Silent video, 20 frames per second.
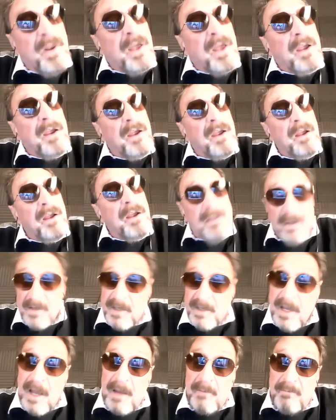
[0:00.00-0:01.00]
play this
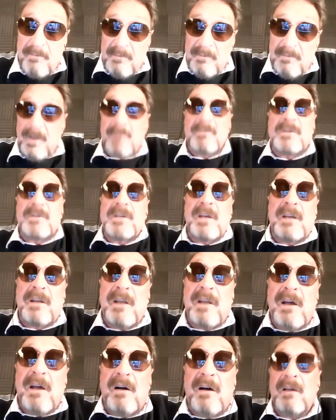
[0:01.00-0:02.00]
game, I'm saying
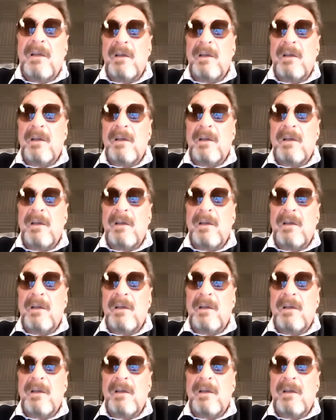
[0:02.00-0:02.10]
now.